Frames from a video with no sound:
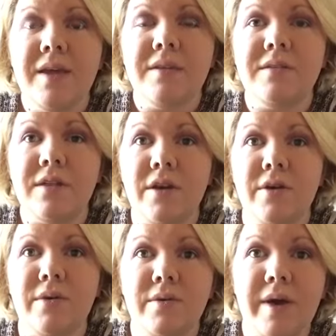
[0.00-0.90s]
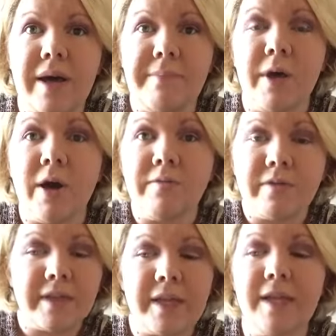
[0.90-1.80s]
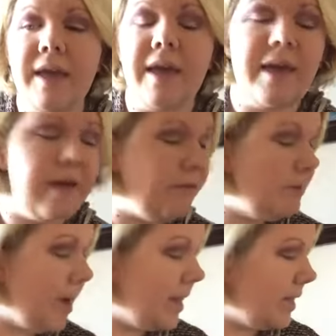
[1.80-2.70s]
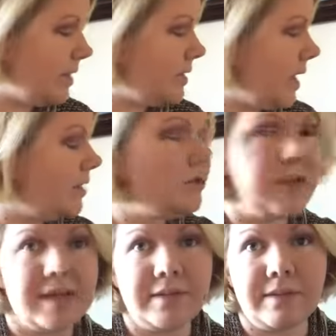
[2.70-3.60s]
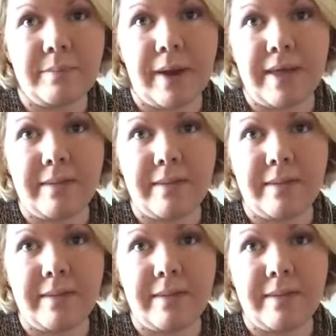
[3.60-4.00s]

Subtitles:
So hopefully everybody has had a chance to buy